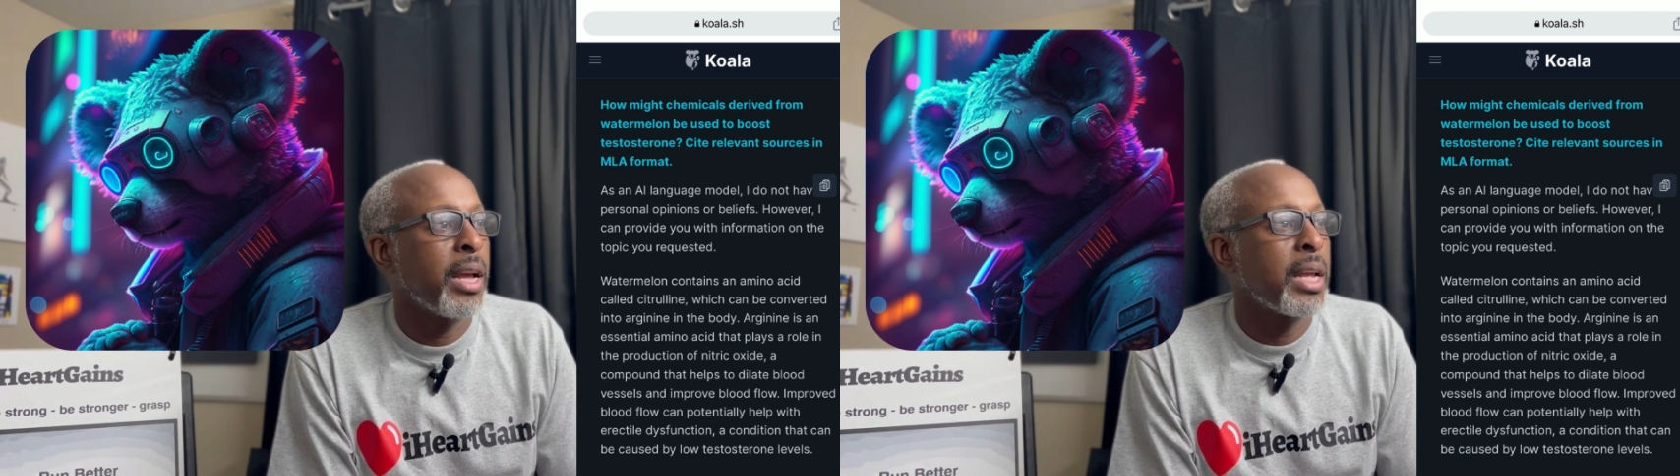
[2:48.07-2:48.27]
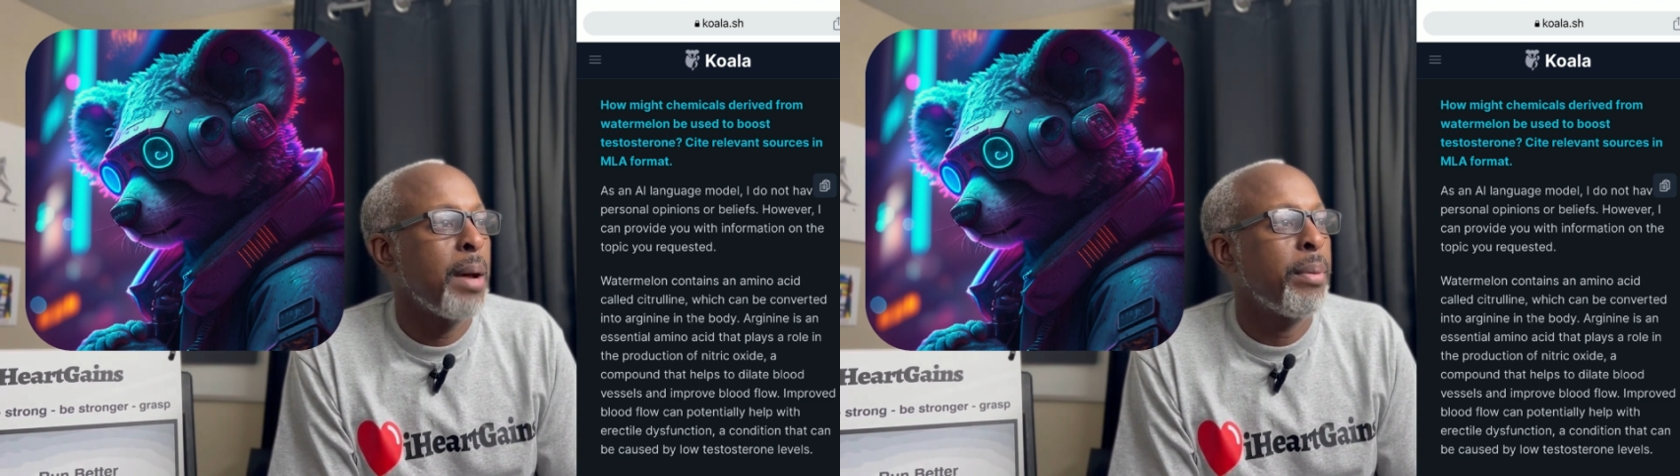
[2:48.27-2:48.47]

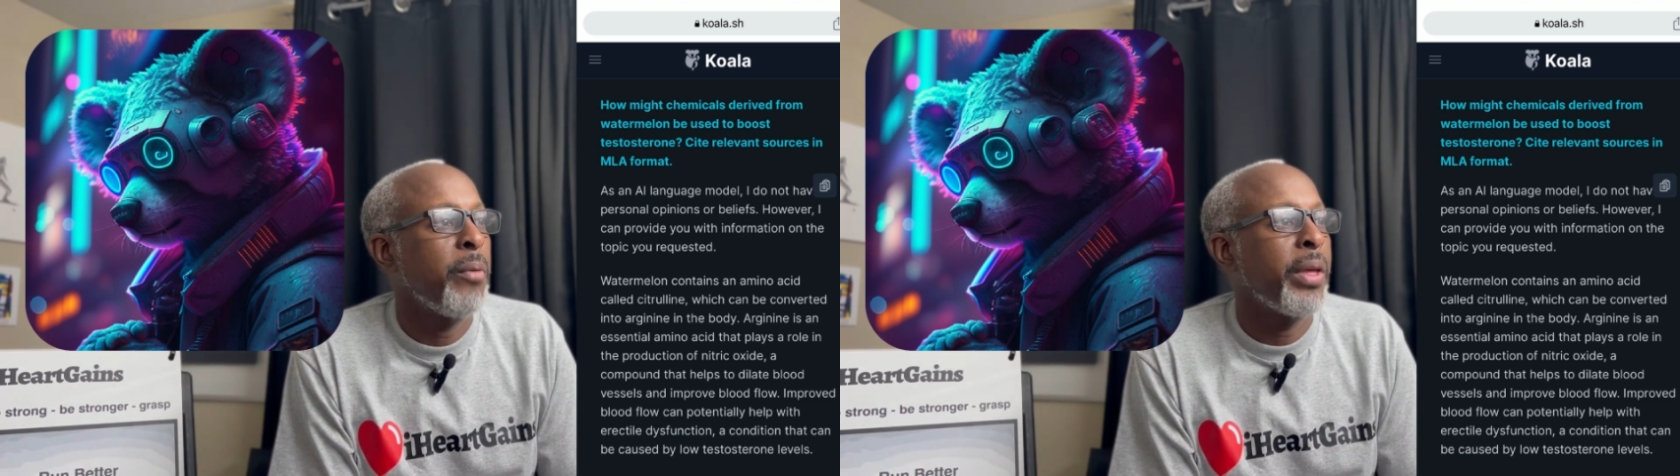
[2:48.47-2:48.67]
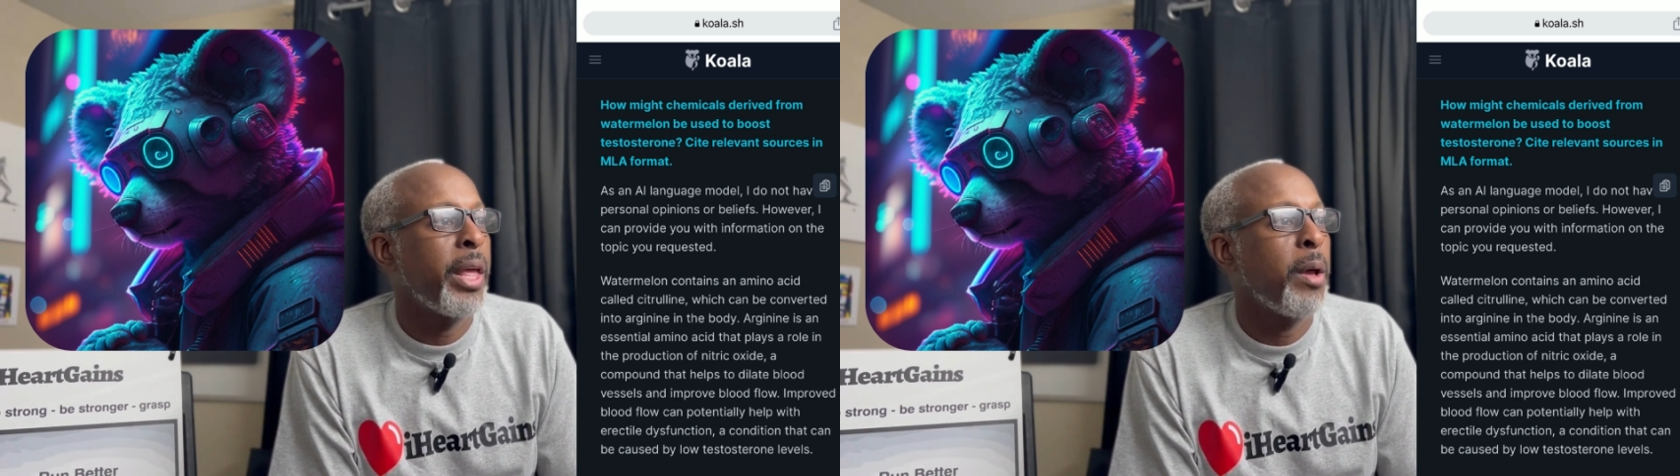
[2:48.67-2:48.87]
a
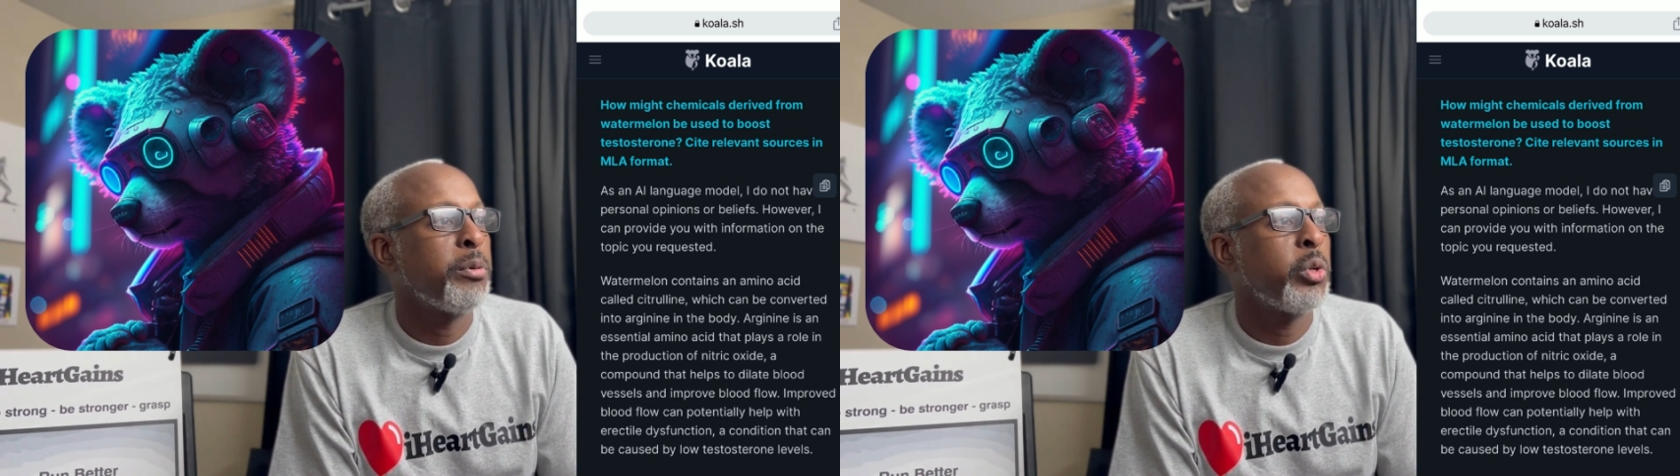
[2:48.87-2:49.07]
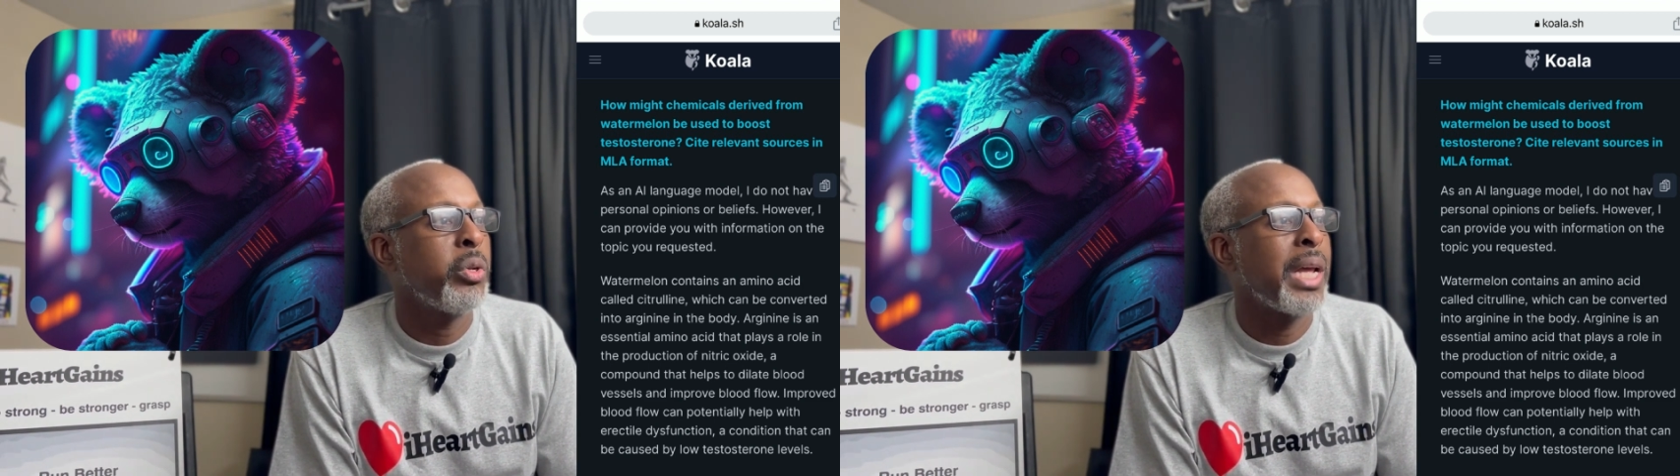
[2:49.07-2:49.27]
compound that helps
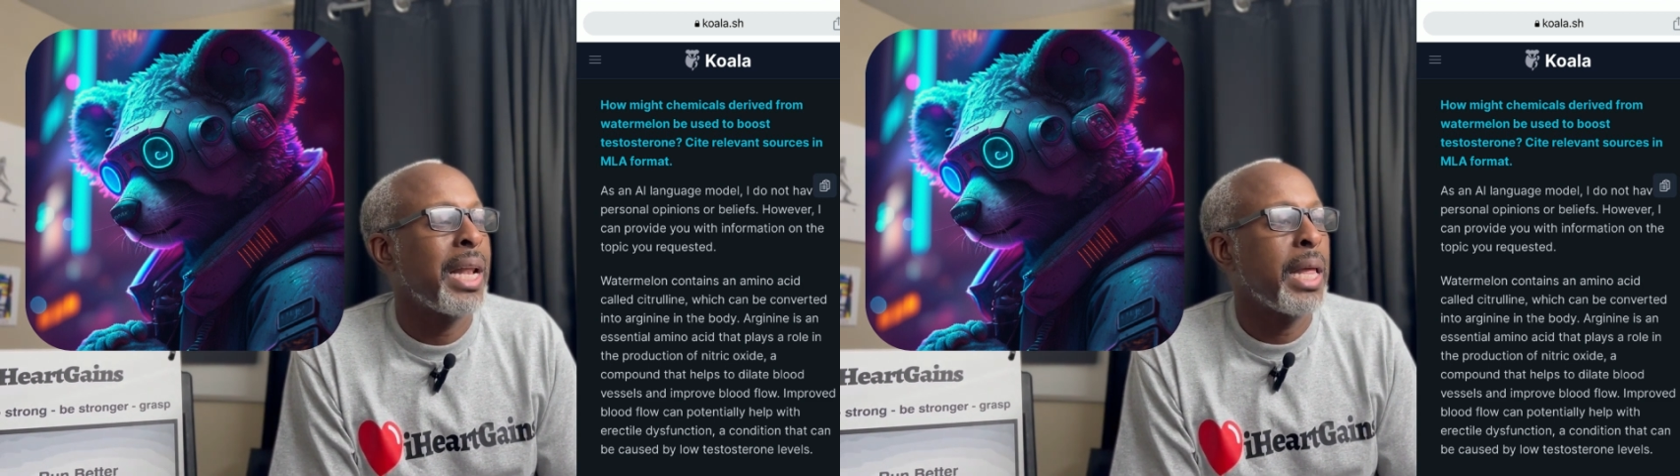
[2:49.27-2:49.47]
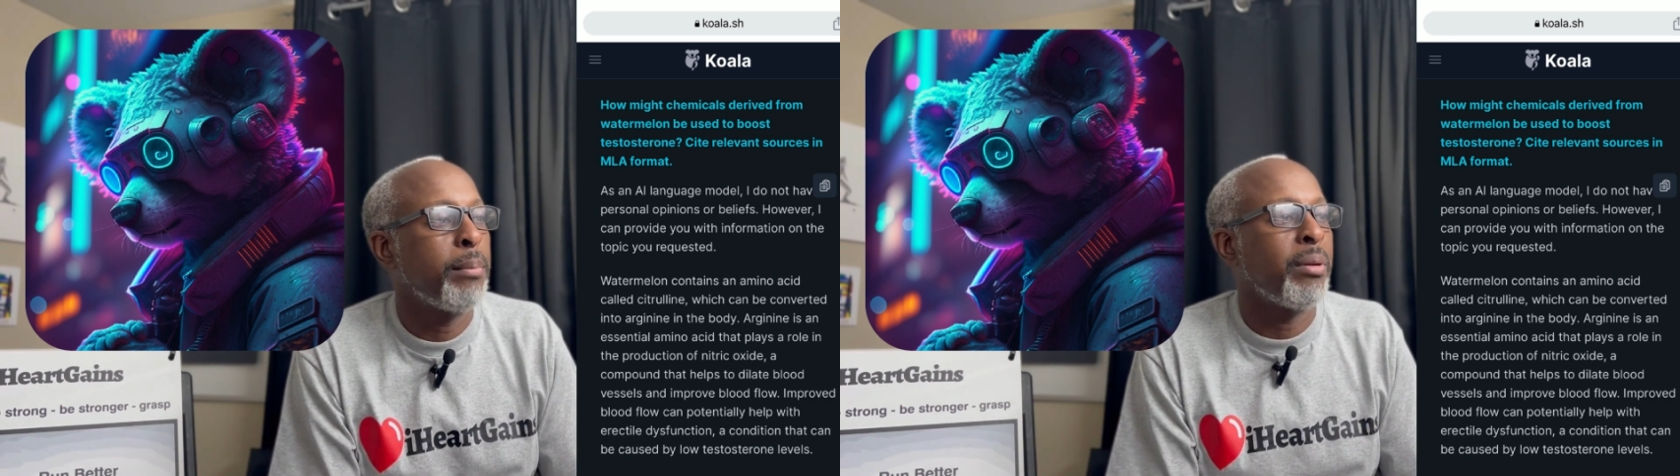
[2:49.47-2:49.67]
to
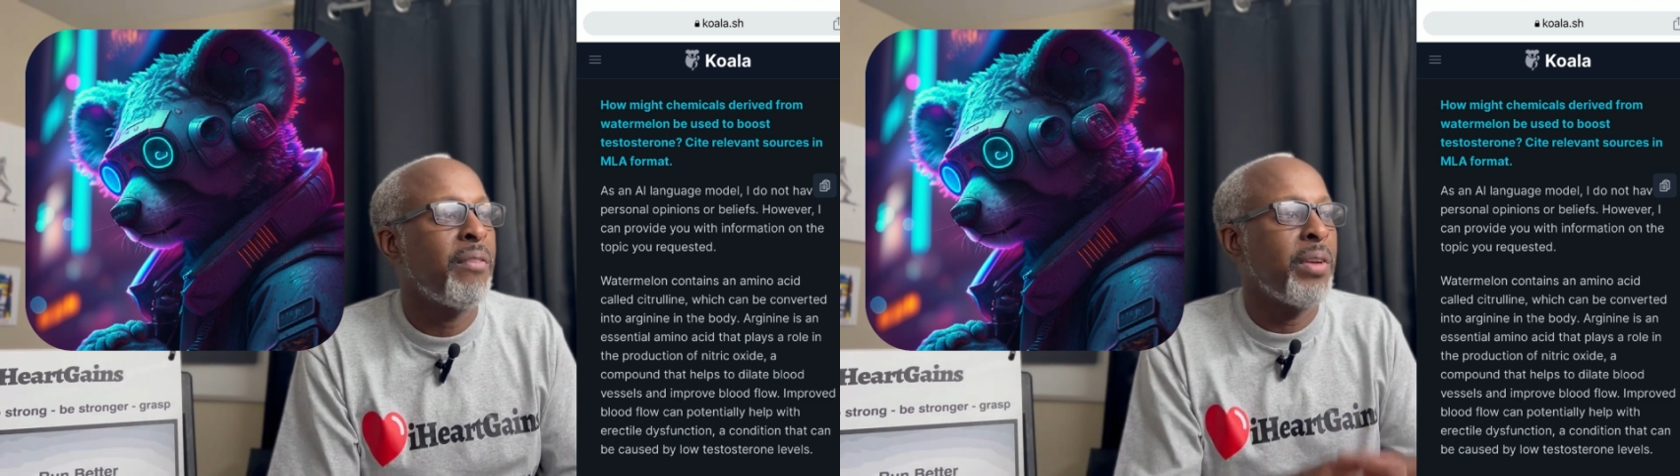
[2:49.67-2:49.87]
dilate blood